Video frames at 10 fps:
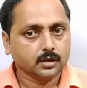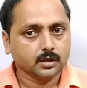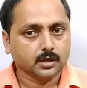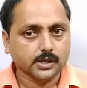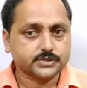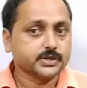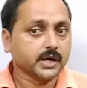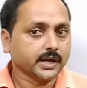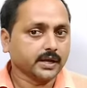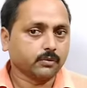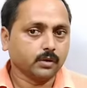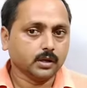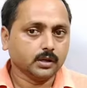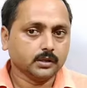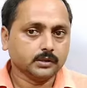is not equal,
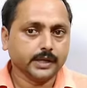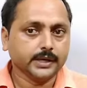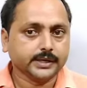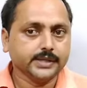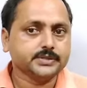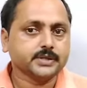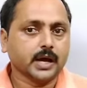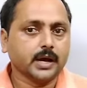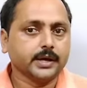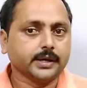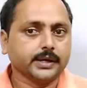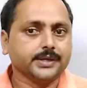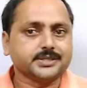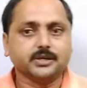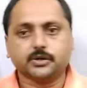the increase and decrease
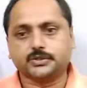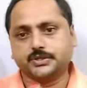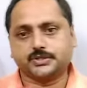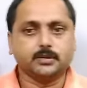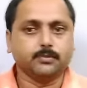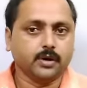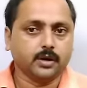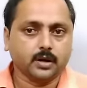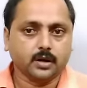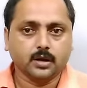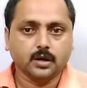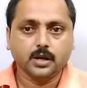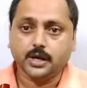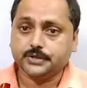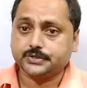in oxidation number
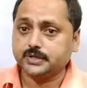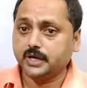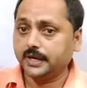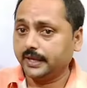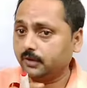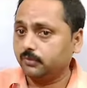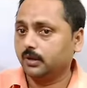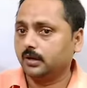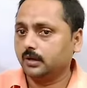is not equal,